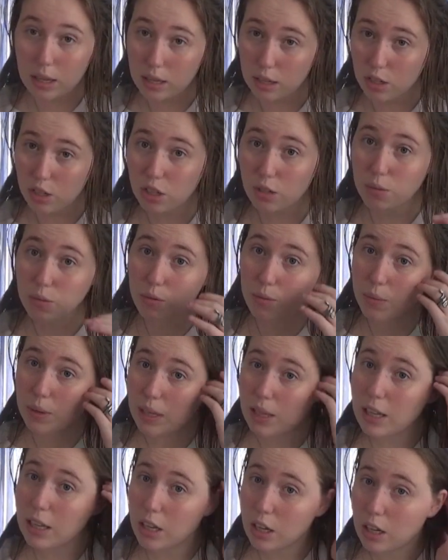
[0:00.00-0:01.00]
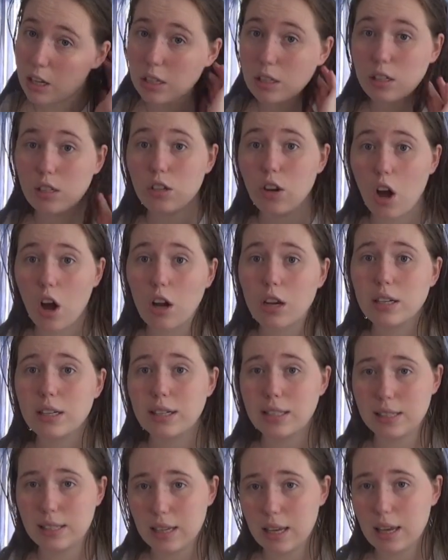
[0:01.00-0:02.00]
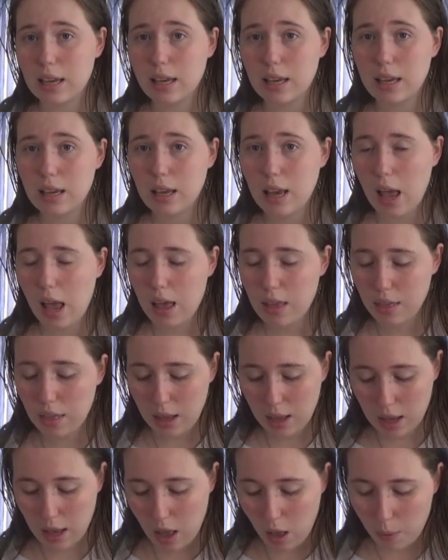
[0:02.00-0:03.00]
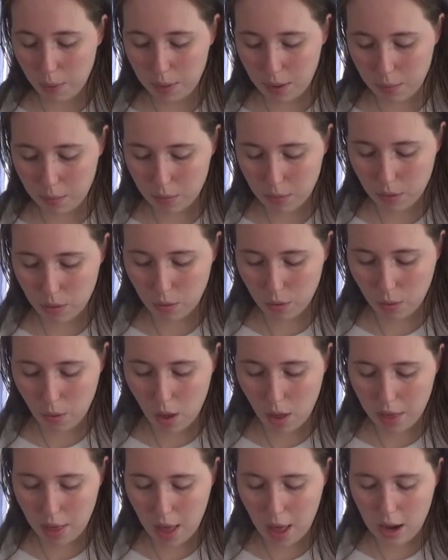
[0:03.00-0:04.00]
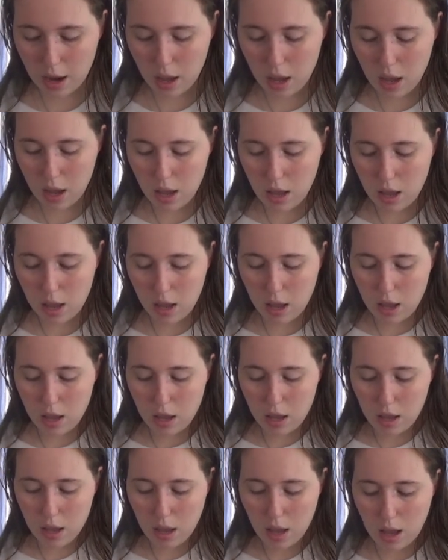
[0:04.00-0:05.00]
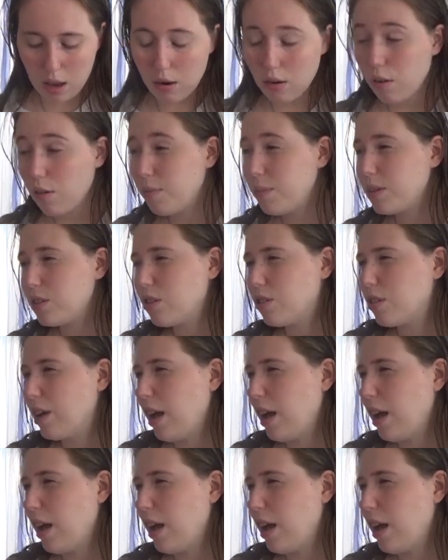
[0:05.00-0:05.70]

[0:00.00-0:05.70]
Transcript: she was really good to talk to Zig and like help him through all that. I don't know if Mr.